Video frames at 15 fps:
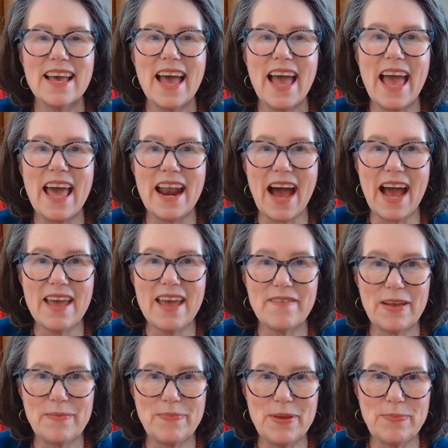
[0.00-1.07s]
And I have
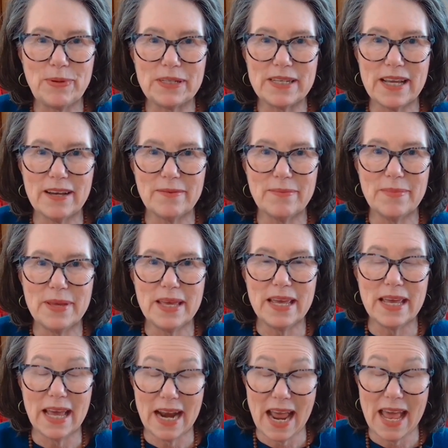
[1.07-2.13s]
had people tell me,
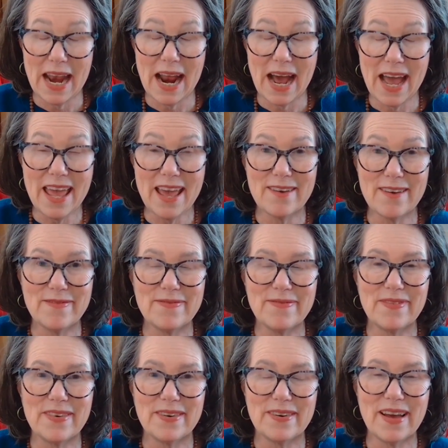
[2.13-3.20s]
and I have
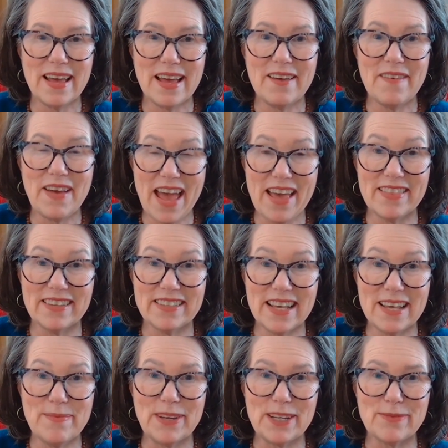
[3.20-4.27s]
had the
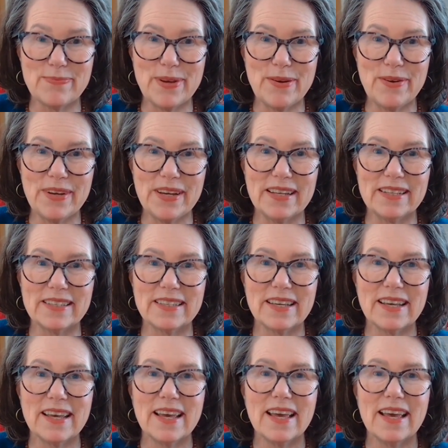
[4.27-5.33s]
same experience,
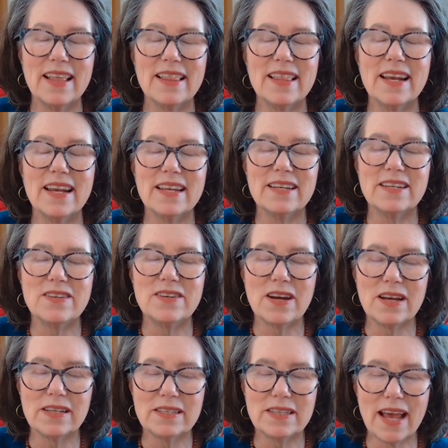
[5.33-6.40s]
that
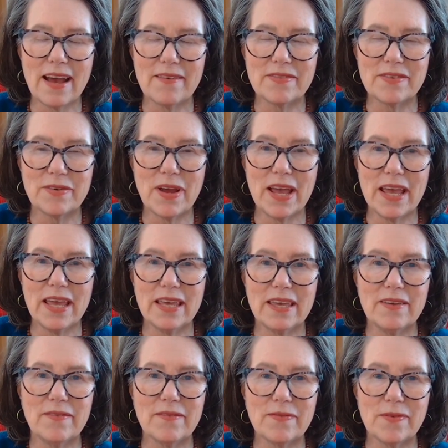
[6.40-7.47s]
just after
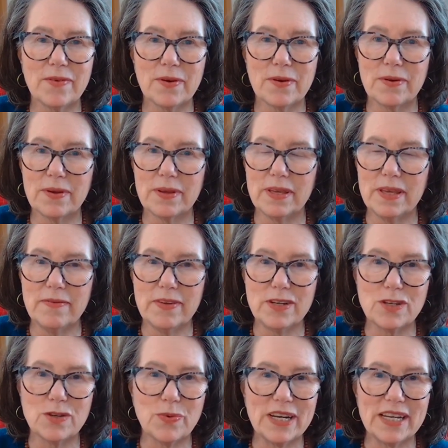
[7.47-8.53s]
hanging for even
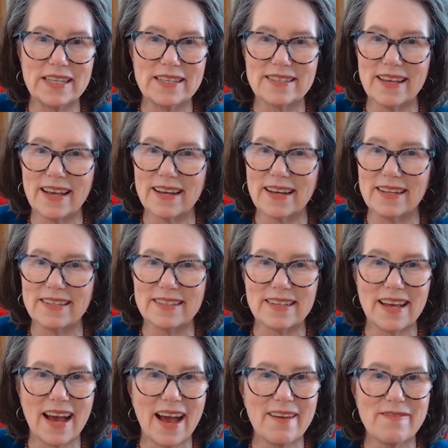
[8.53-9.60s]
20 seconds,
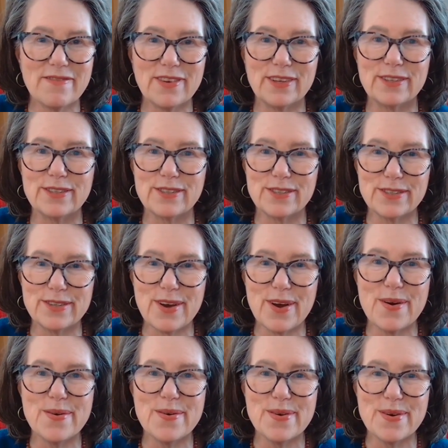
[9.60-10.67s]
I feel
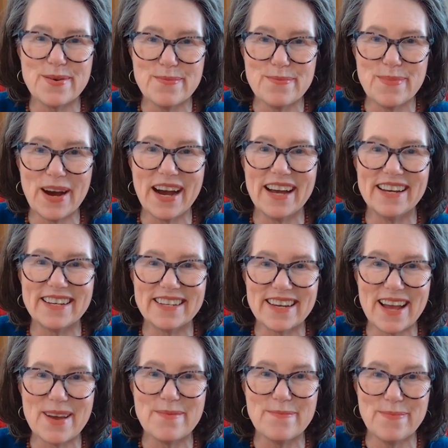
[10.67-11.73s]
so much
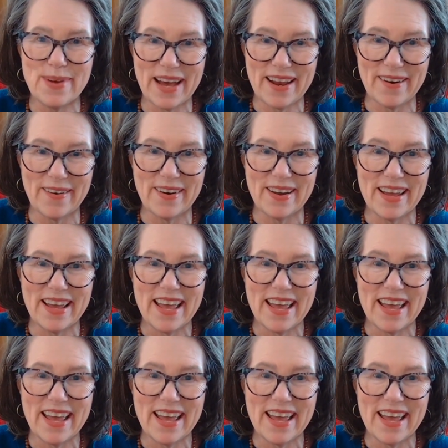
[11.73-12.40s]
better.